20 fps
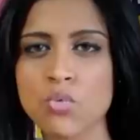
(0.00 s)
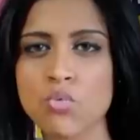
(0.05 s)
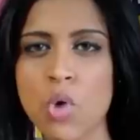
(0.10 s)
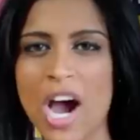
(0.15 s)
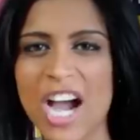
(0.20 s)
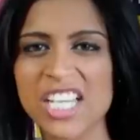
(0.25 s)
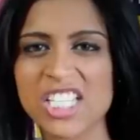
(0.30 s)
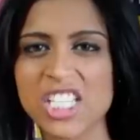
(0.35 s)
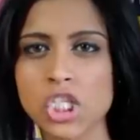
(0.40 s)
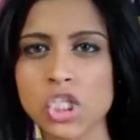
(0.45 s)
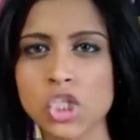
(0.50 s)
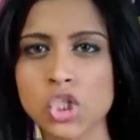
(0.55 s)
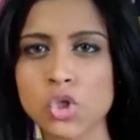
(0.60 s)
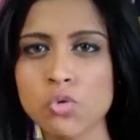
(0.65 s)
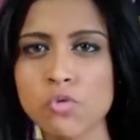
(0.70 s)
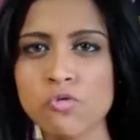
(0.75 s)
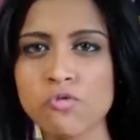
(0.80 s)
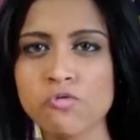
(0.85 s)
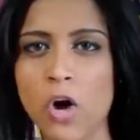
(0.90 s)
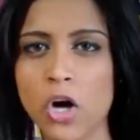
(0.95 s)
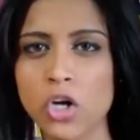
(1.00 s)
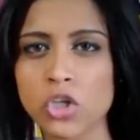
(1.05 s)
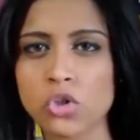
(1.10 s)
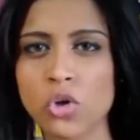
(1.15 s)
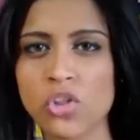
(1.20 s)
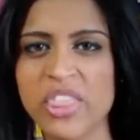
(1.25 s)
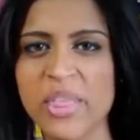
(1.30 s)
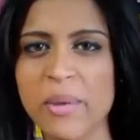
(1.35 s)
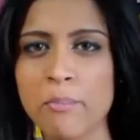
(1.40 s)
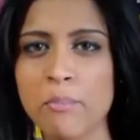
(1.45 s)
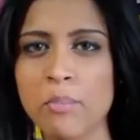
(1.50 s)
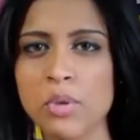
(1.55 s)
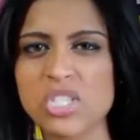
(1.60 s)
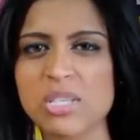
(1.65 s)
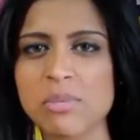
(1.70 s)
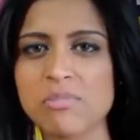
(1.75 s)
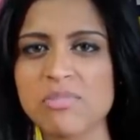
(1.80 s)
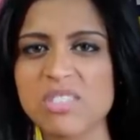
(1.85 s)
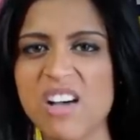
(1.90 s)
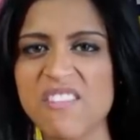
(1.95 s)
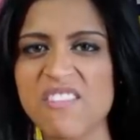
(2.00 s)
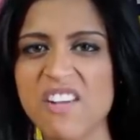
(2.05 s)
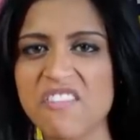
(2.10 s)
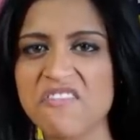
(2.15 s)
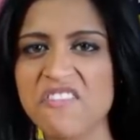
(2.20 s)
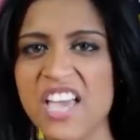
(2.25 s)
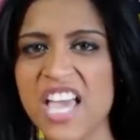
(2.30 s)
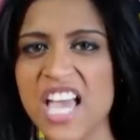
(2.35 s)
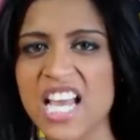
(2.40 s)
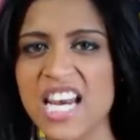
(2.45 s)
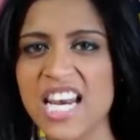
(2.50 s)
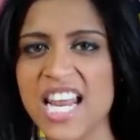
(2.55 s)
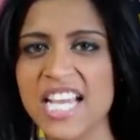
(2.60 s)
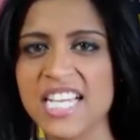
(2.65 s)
rises to fondle the bosoms of a fair